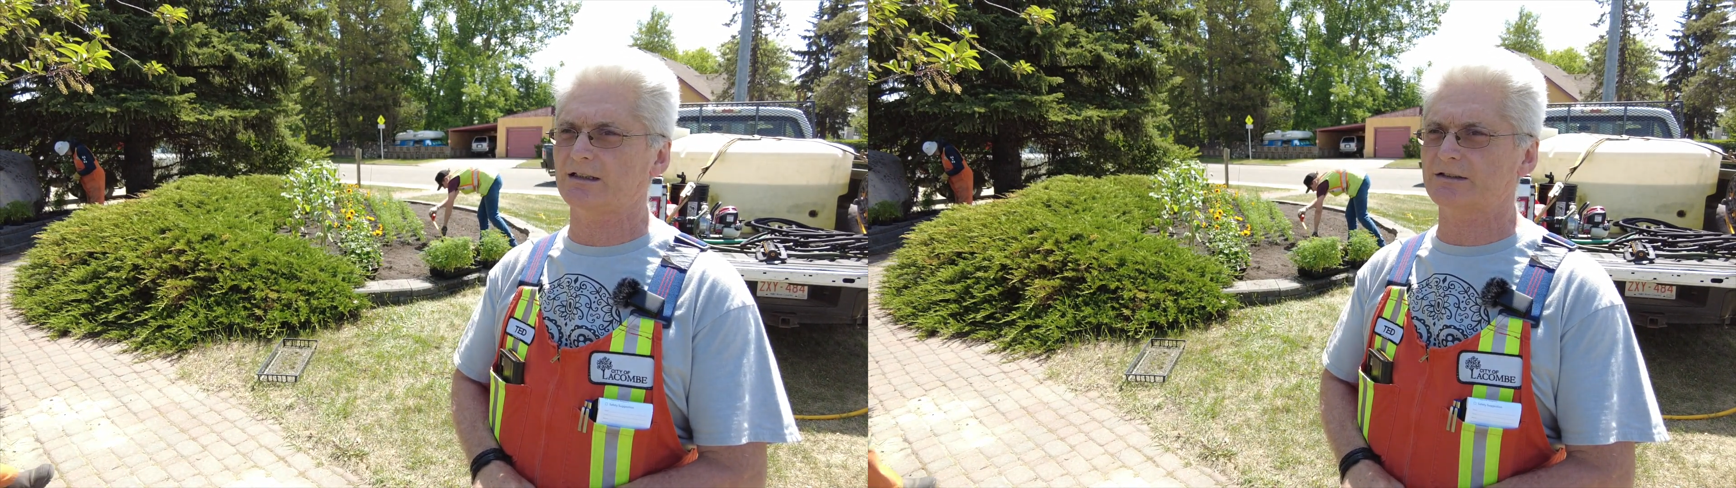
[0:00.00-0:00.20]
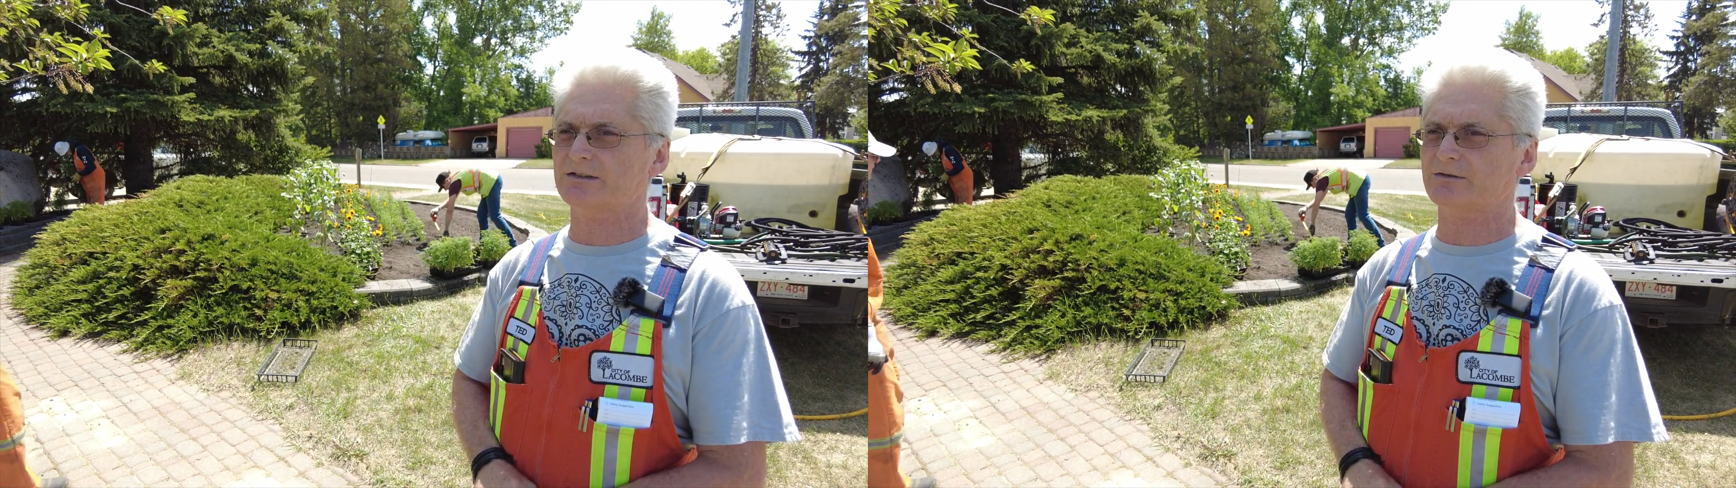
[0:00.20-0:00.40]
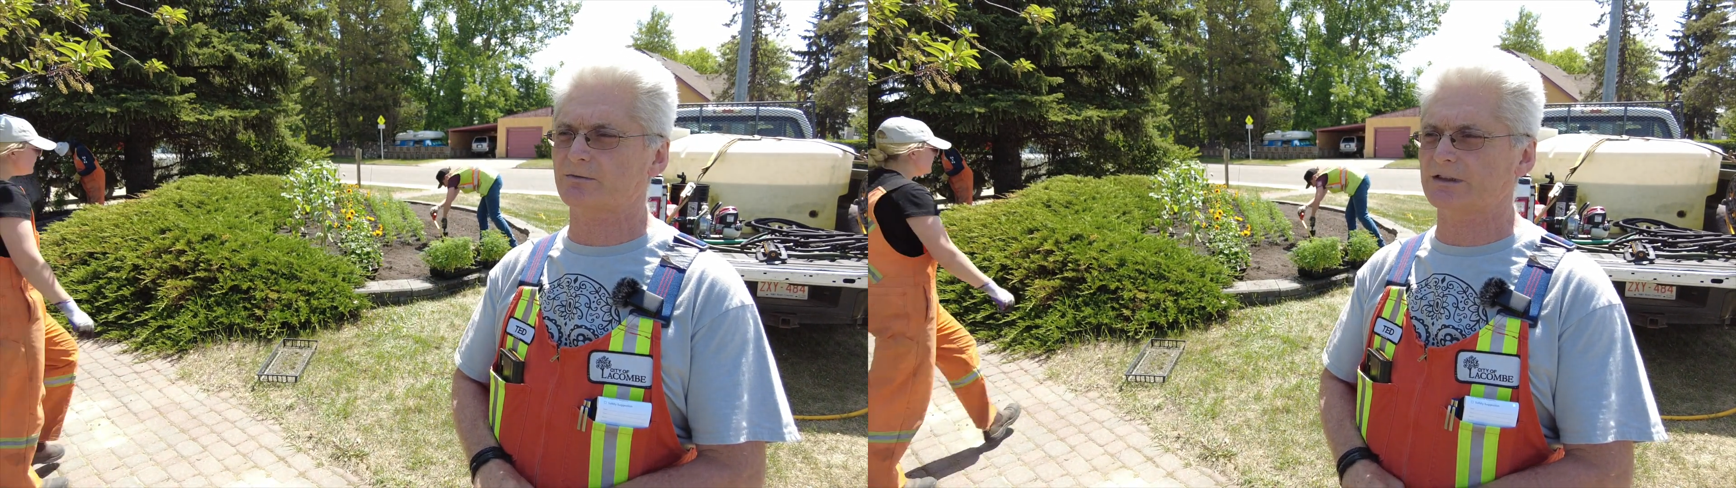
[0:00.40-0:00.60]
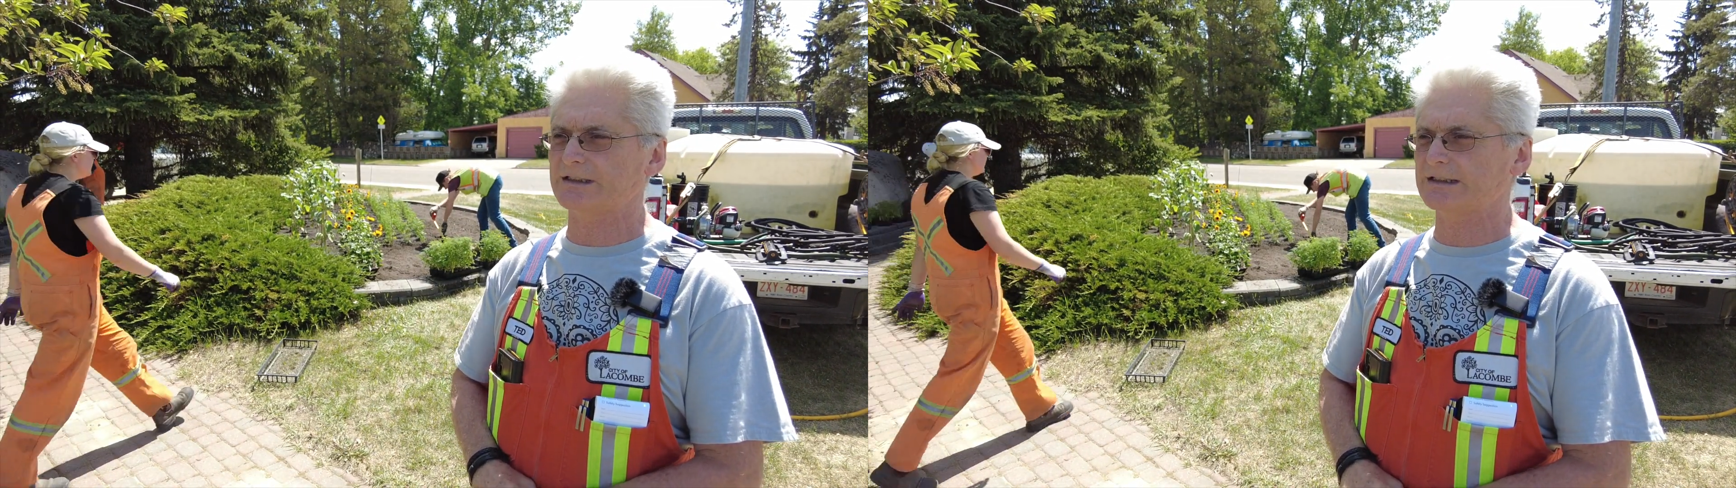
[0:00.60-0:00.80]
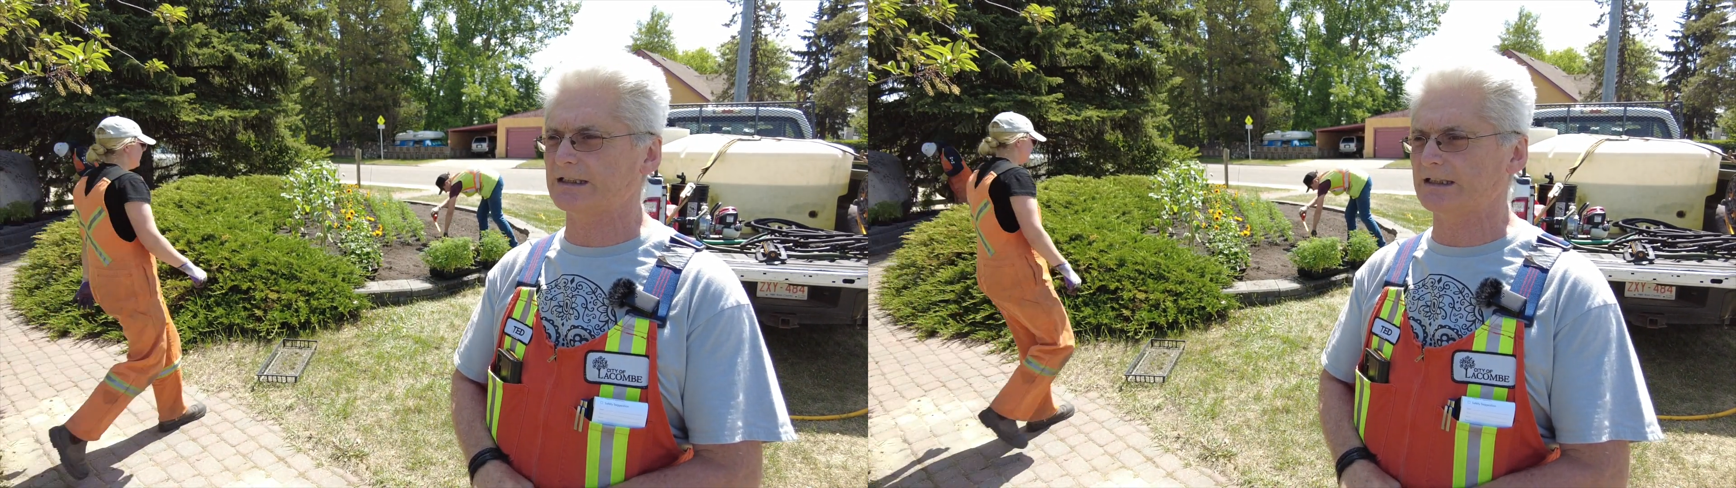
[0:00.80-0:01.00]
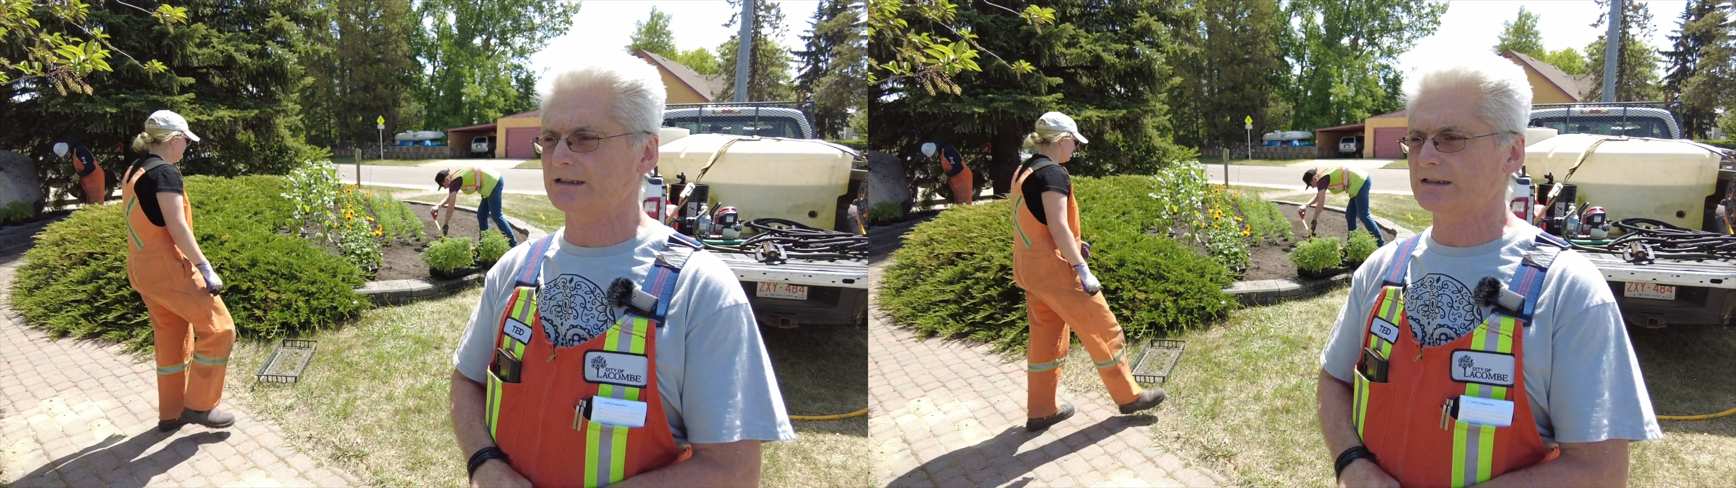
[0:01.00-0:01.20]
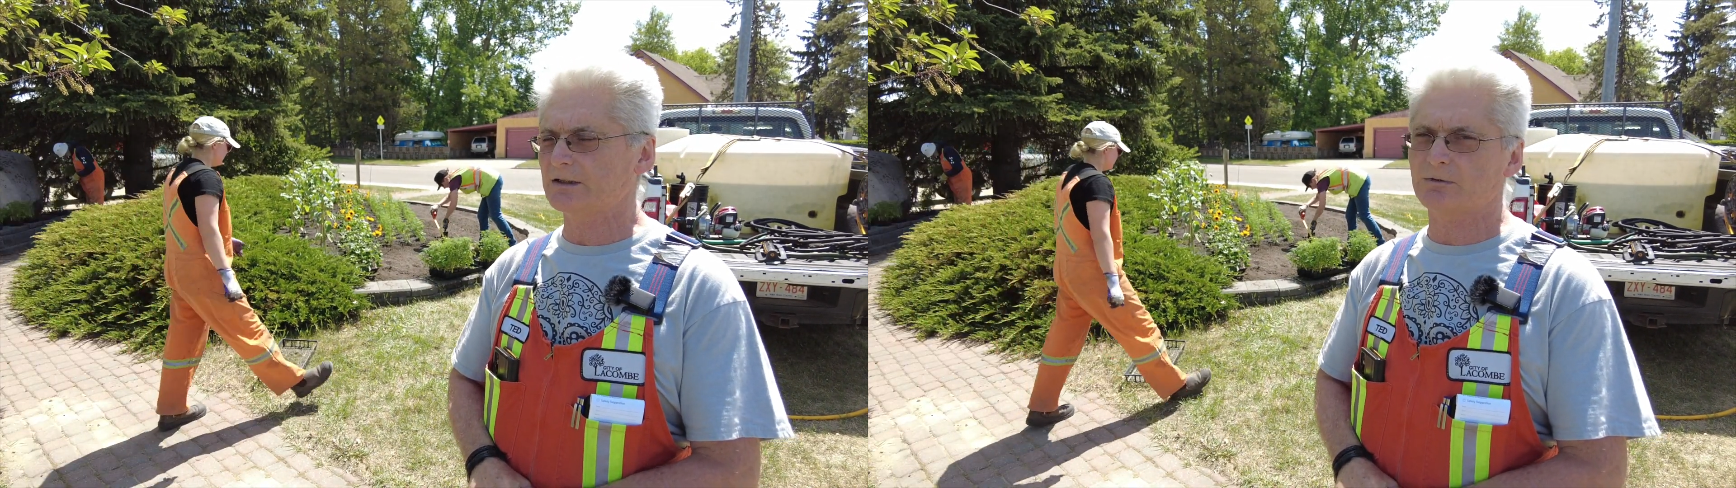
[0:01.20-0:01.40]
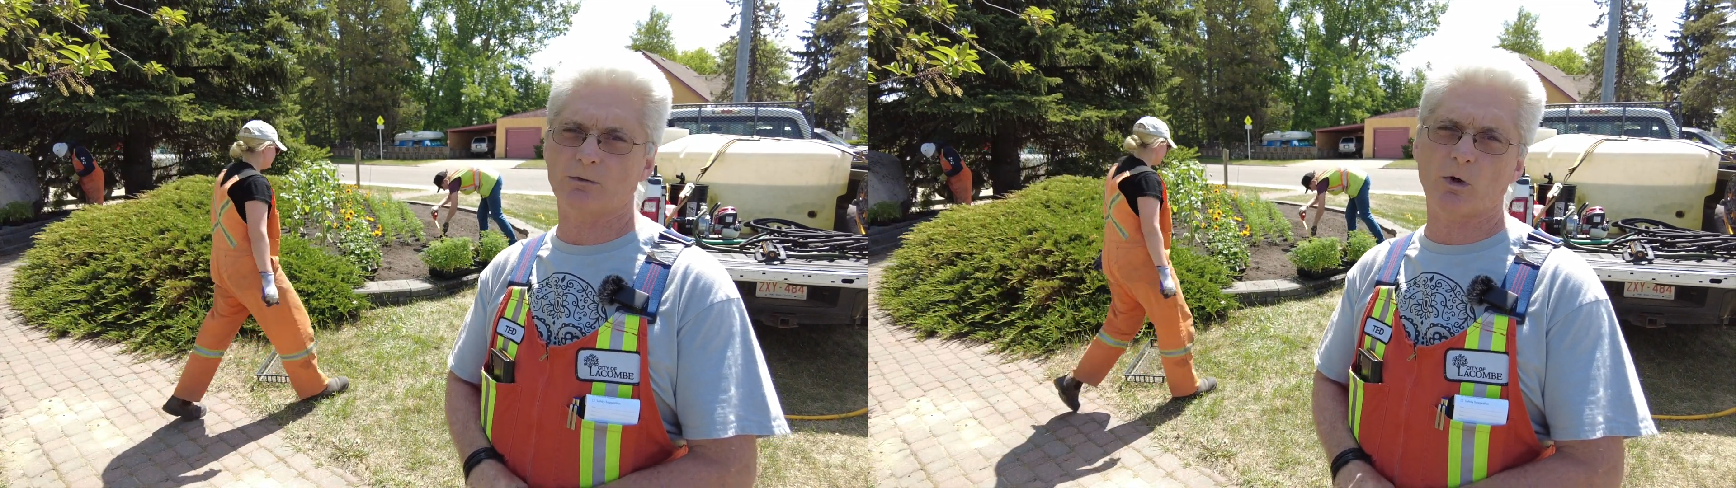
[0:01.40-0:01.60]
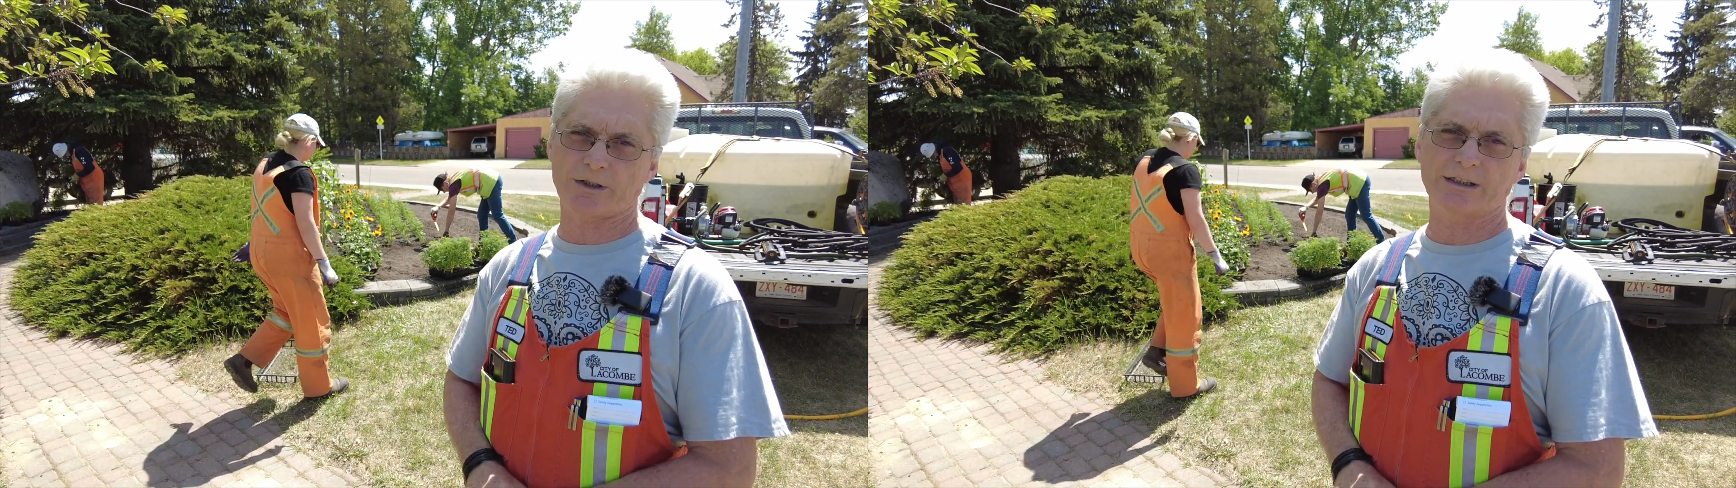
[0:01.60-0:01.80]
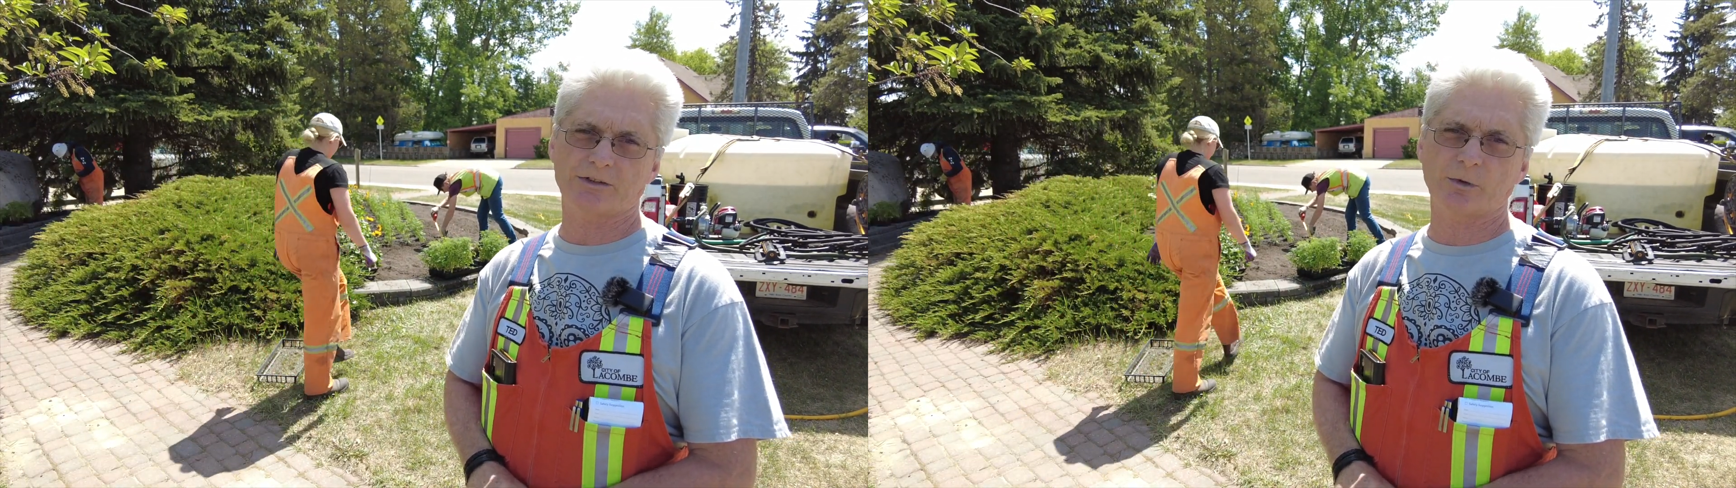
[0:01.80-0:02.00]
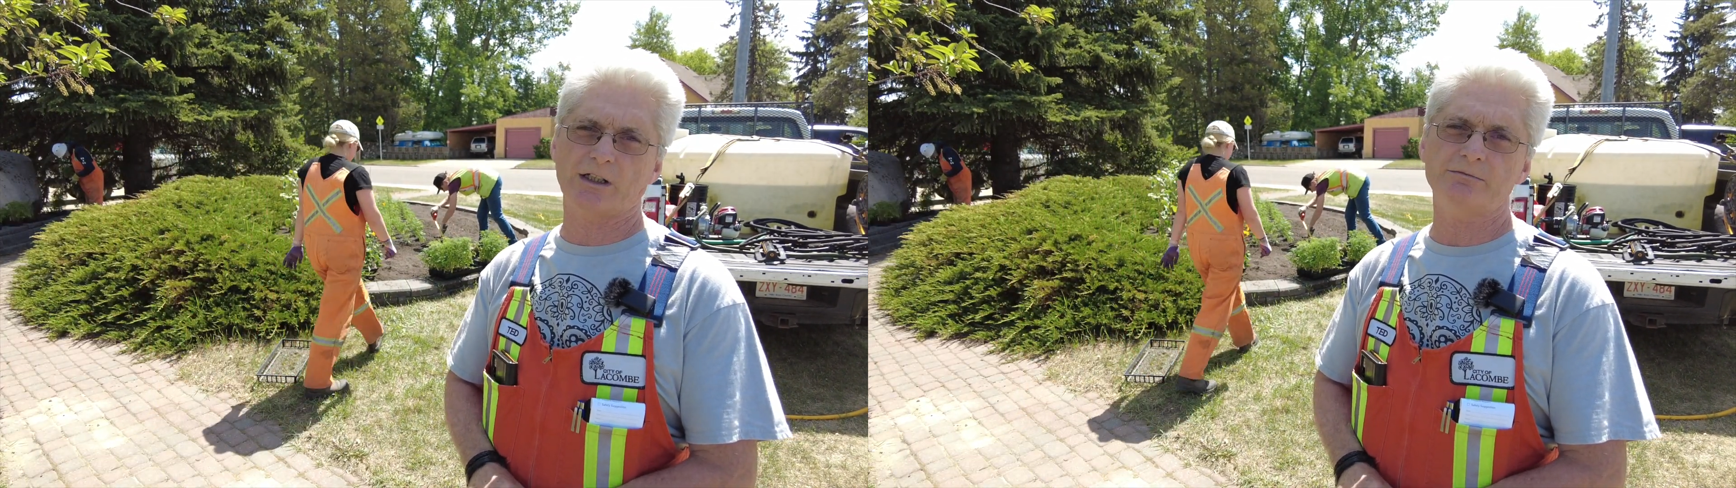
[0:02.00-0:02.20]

it's really uh, rewarding as well.